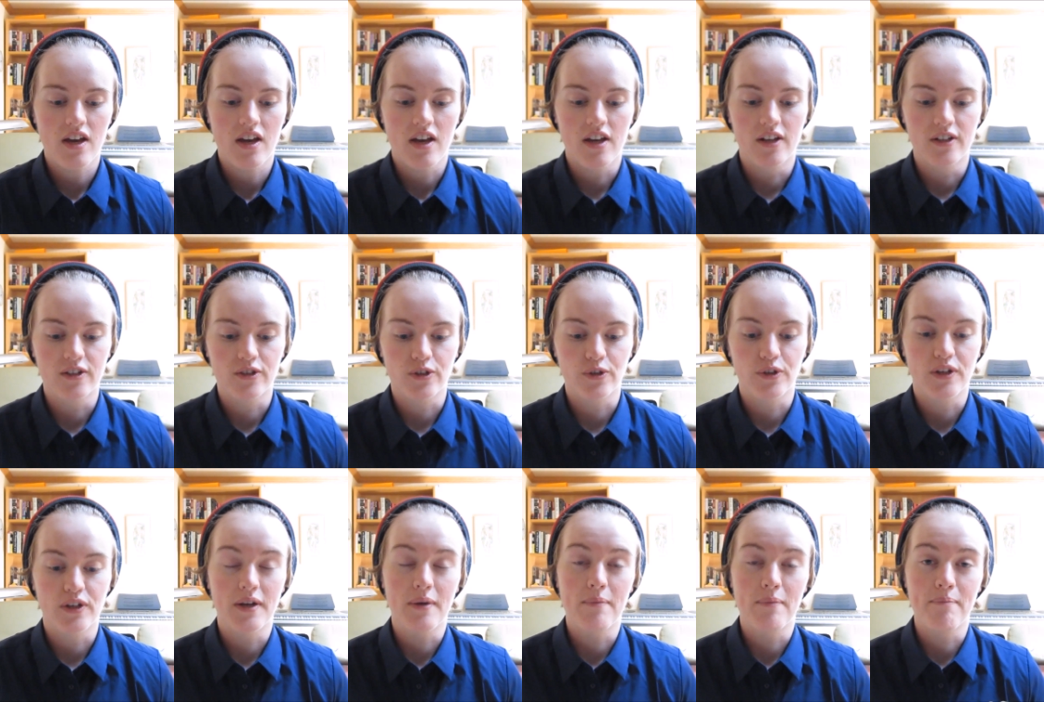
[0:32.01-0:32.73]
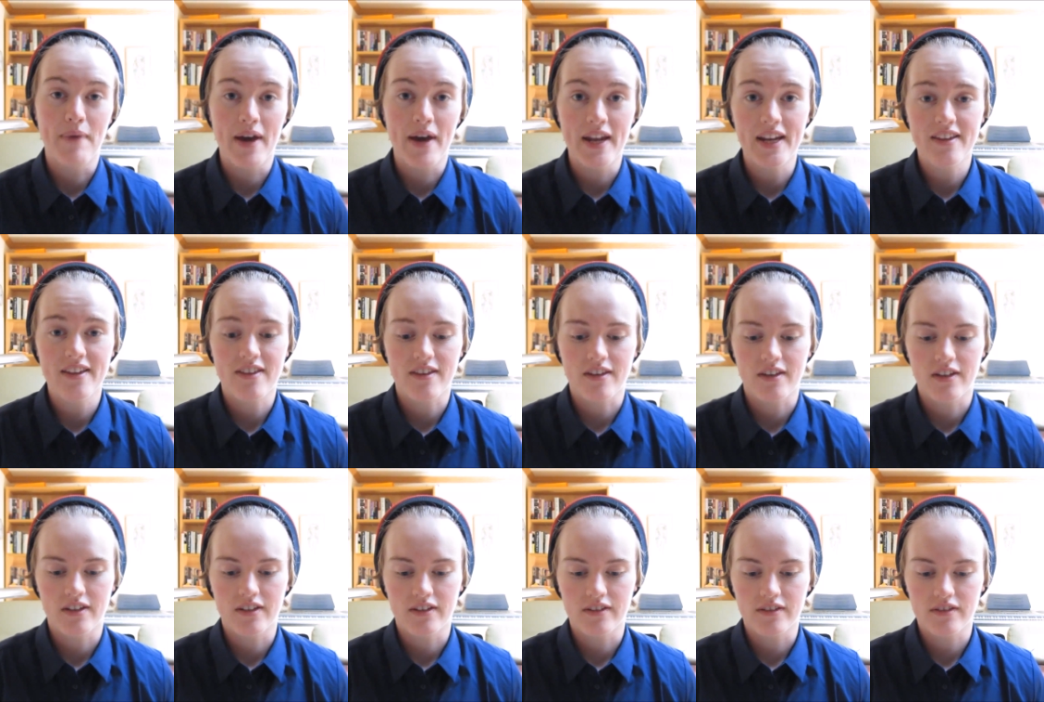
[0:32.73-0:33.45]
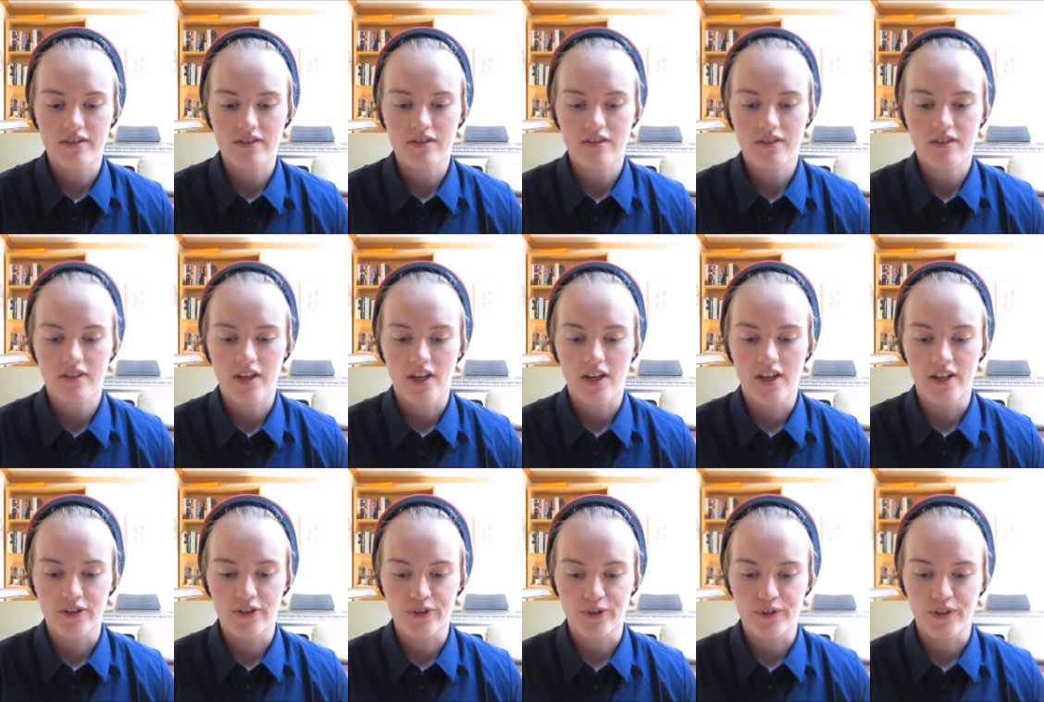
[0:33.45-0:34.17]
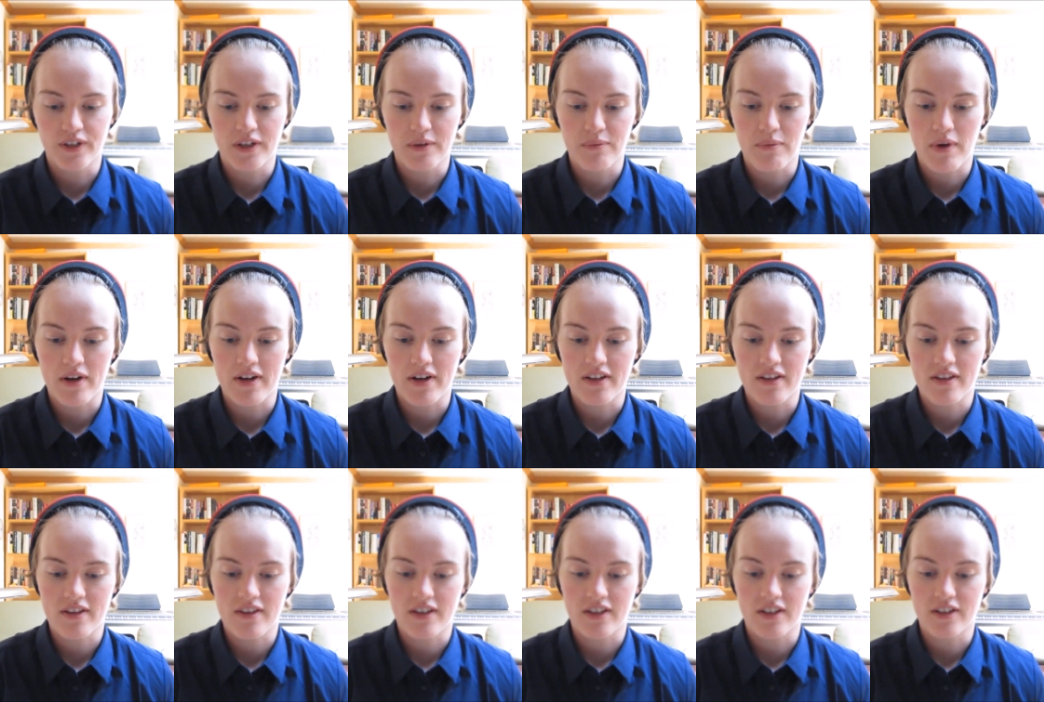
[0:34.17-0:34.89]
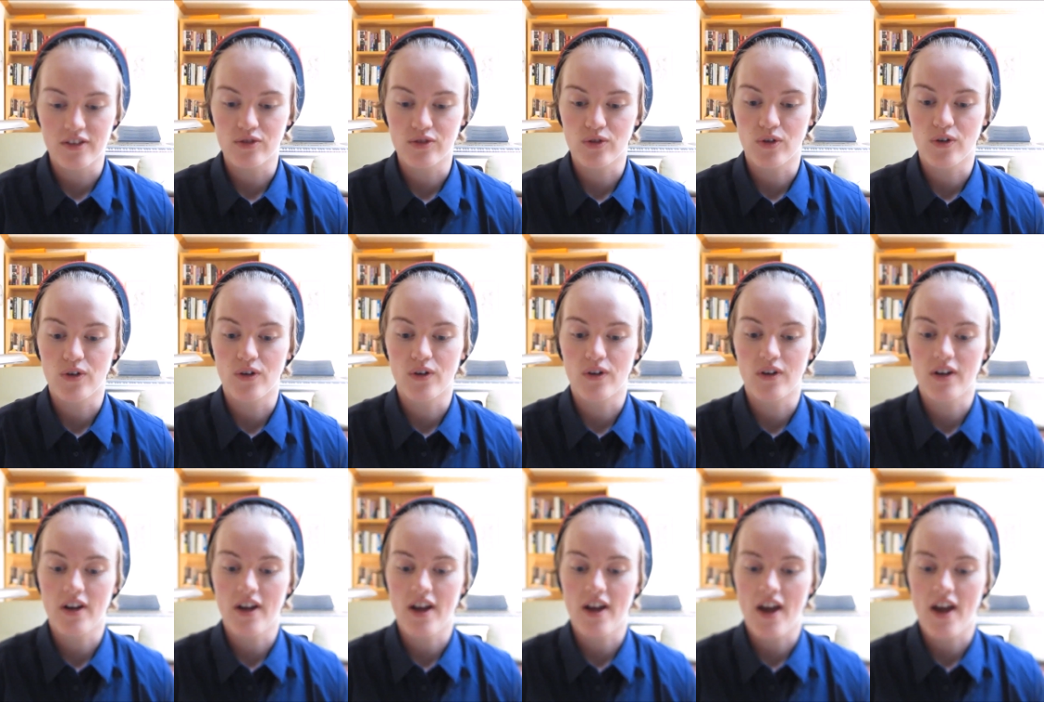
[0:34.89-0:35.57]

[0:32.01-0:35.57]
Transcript: including many things, including many things or